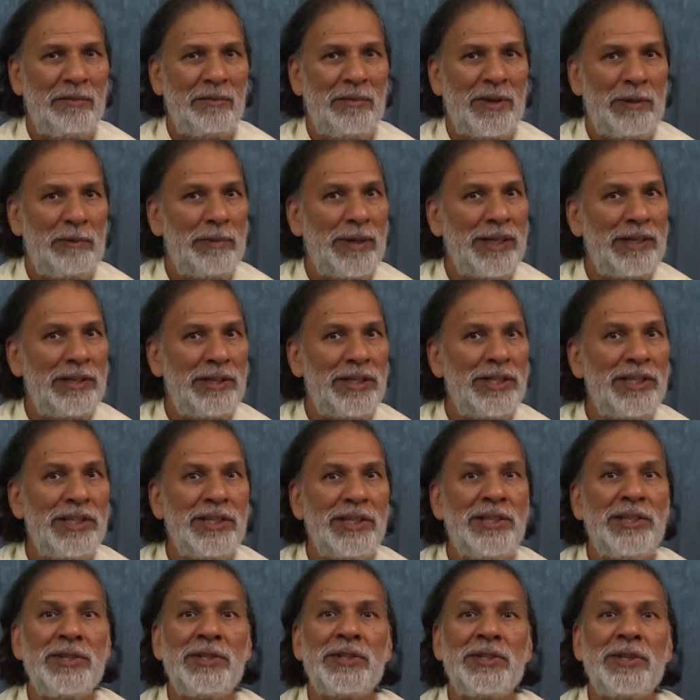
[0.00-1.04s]
But my
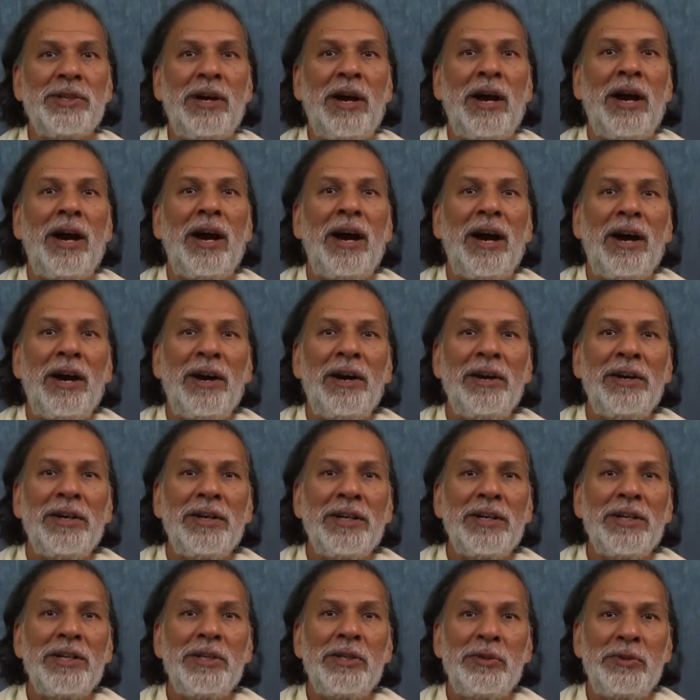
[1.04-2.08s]
teachings are
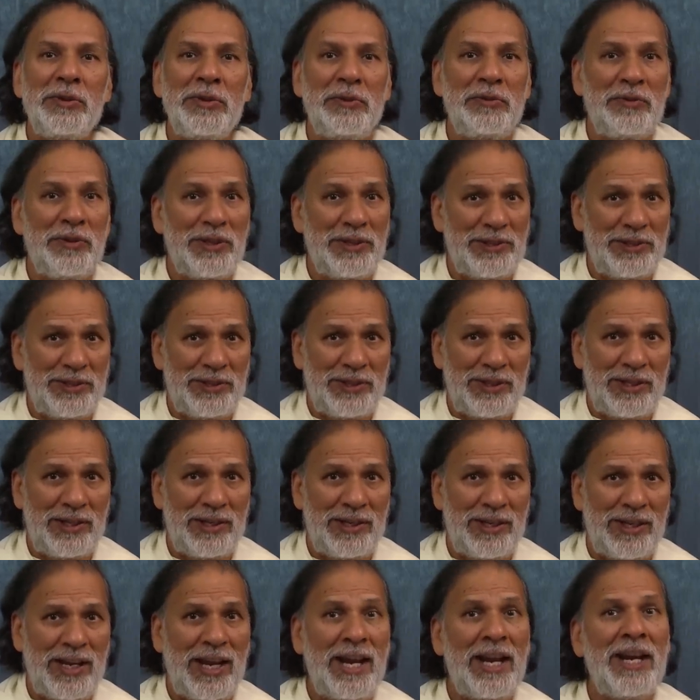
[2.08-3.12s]
universal,
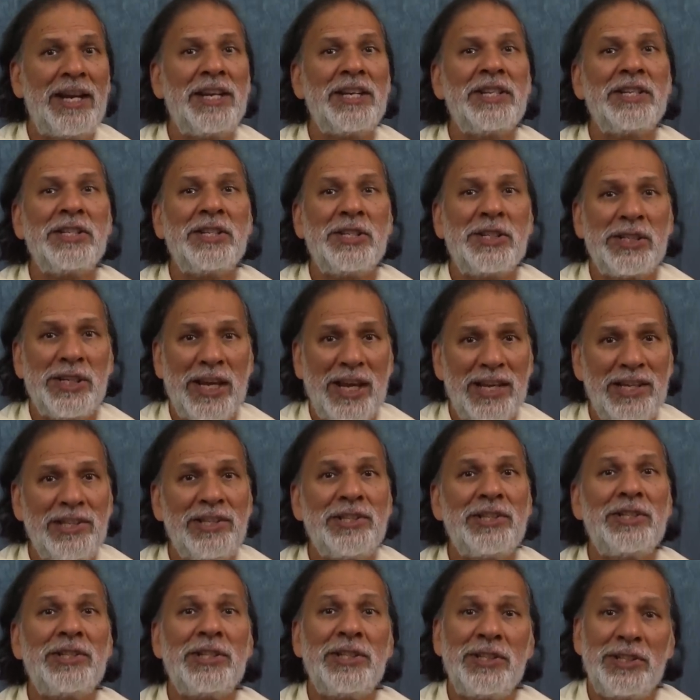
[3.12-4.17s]
and
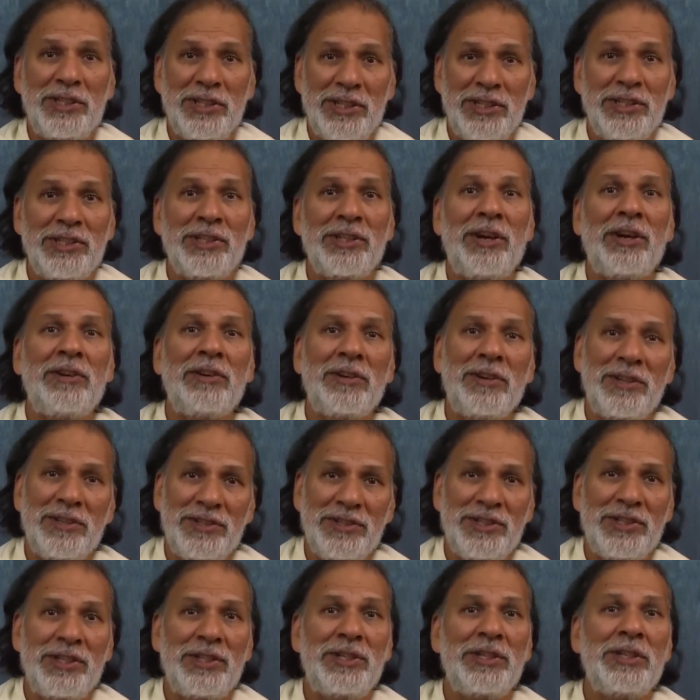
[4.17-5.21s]
Jain's teachings are
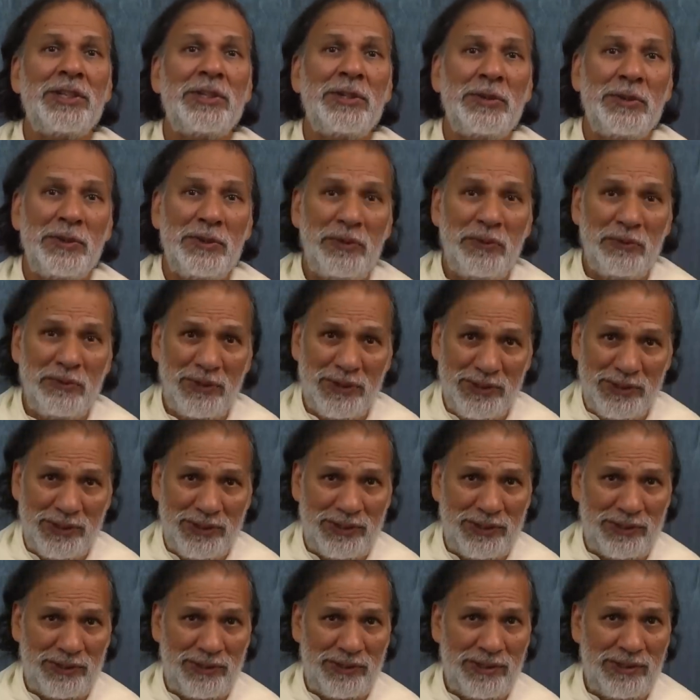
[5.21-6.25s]
considered
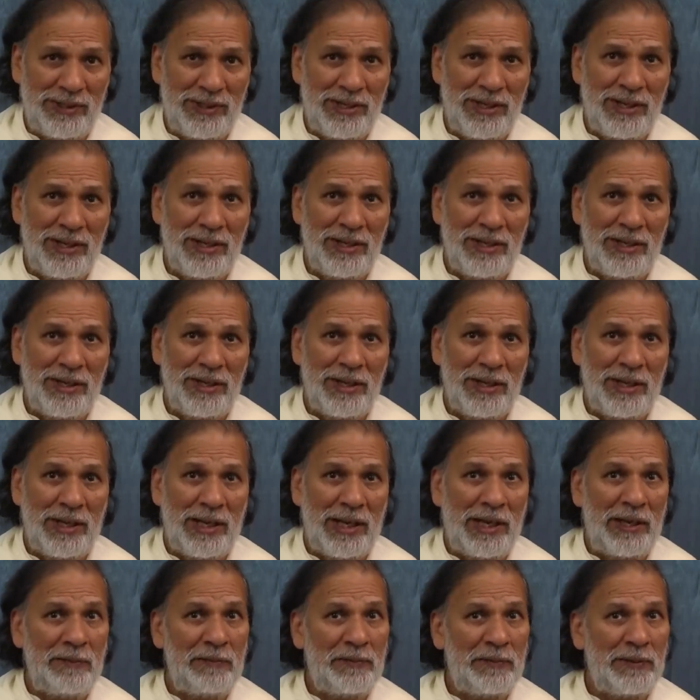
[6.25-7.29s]
universal
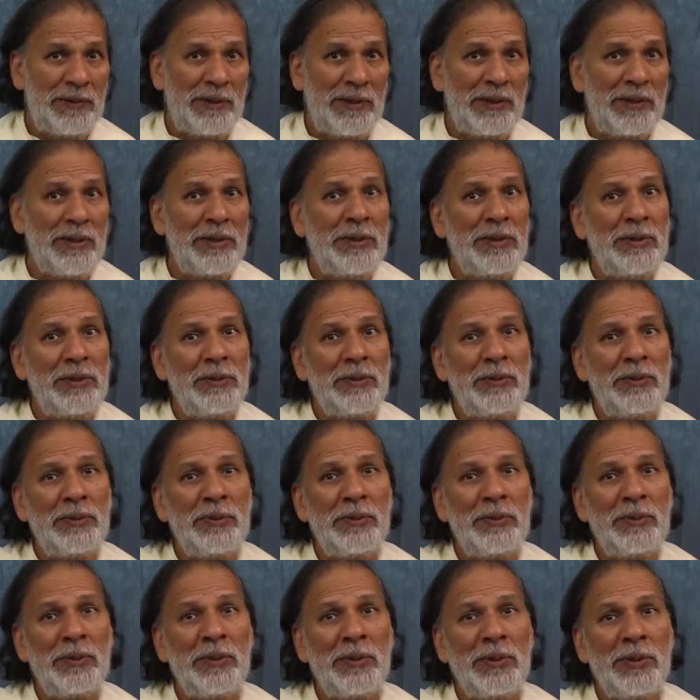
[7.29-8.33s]
if
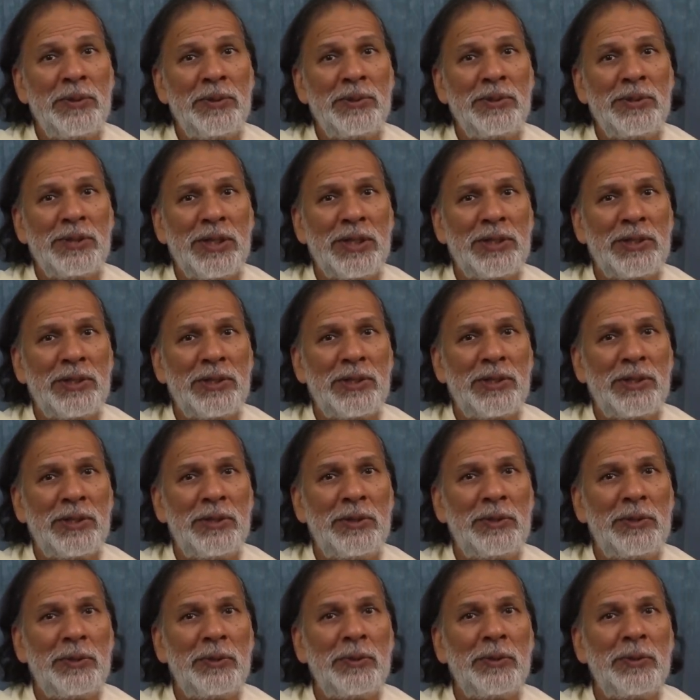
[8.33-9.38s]
you just
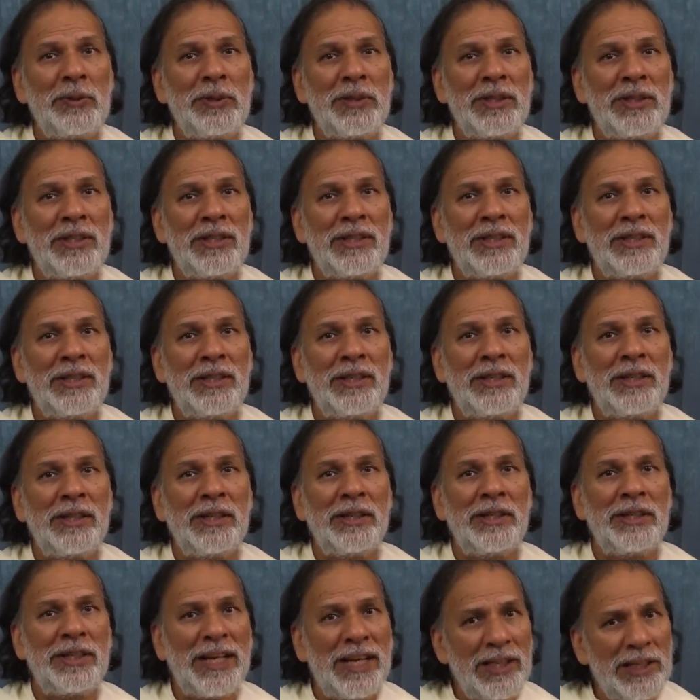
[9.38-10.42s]
don't
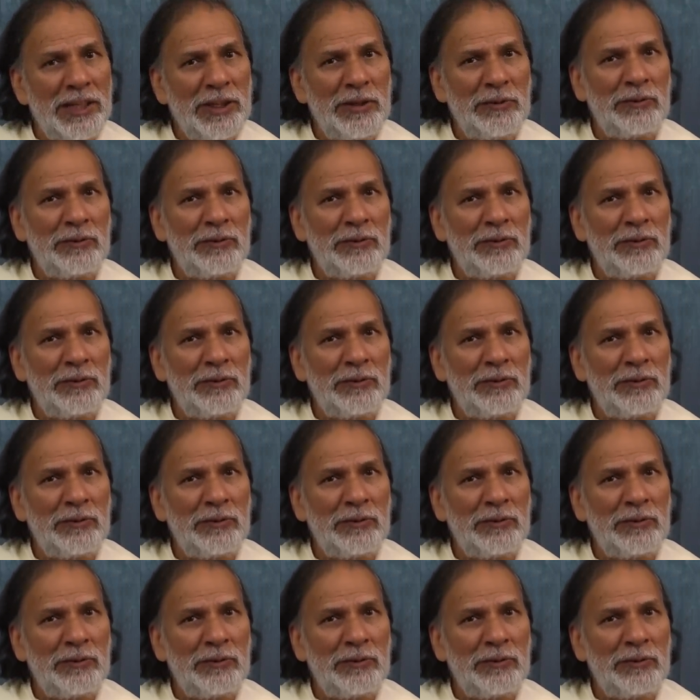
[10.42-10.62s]
get